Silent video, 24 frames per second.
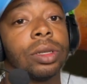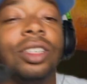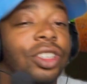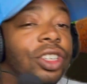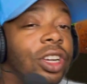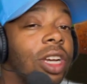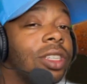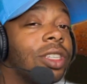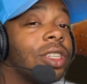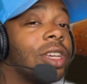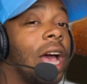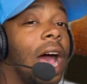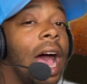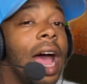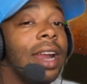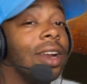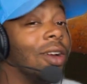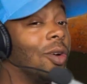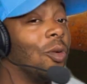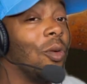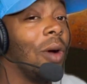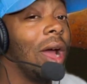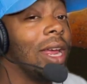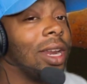just kind
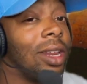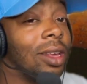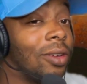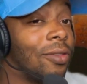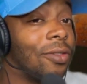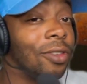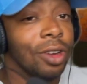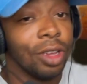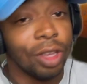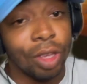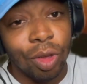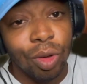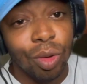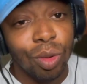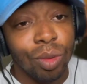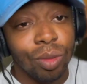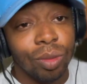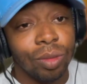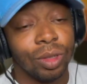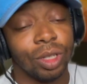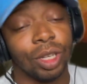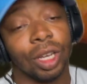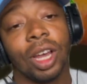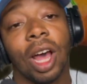of waiting for you
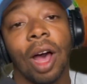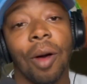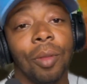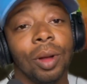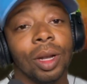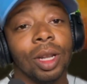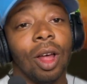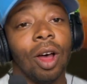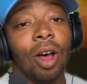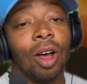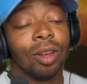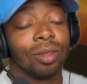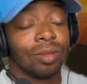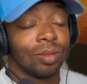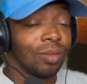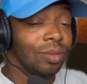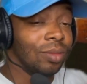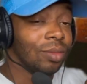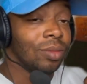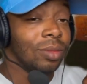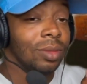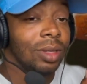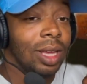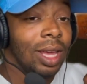to come along
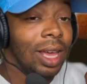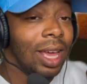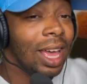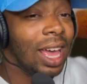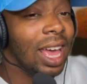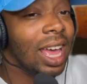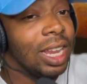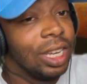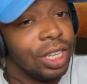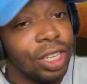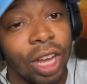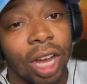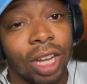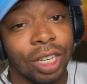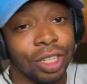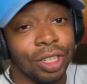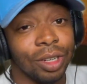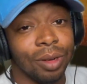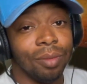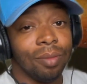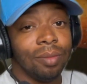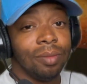and touch them.